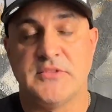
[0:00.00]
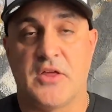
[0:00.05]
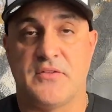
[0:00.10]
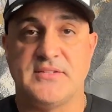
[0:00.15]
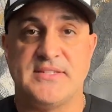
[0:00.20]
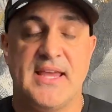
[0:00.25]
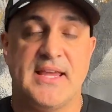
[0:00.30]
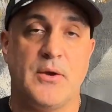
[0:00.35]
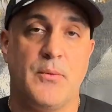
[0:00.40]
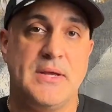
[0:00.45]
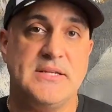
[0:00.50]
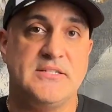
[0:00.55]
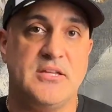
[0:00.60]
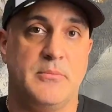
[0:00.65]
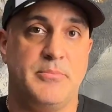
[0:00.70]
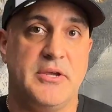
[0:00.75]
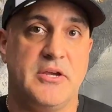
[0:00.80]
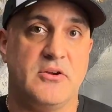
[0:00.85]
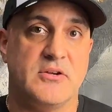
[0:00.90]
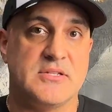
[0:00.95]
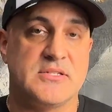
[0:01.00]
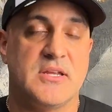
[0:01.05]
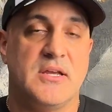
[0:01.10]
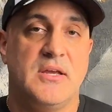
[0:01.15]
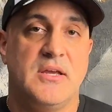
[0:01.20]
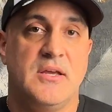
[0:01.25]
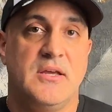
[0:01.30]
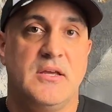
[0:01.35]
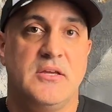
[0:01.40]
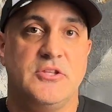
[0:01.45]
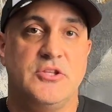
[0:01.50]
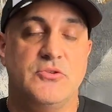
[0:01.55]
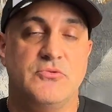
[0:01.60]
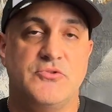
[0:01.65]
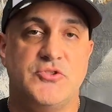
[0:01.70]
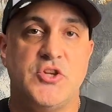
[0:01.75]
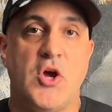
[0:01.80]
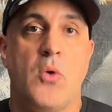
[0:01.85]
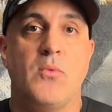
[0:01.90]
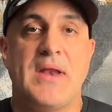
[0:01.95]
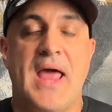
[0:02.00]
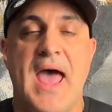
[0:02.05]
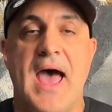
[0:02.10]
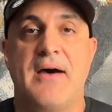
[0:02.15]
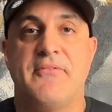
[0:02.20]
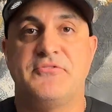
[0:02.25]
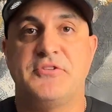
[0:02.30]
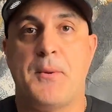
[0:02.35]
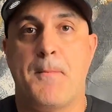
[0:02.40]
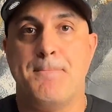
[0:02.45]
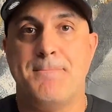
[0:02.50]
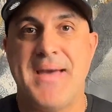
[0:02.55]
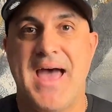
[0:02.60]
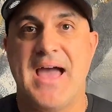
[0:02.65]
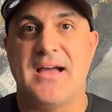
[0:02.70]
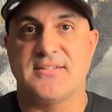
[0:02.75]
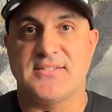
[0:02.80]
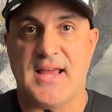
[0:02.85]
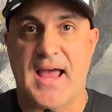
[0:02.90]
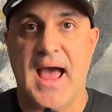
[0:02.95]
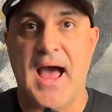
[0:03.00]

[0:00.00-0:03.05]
Now, the takeaway tip here is you don't have to max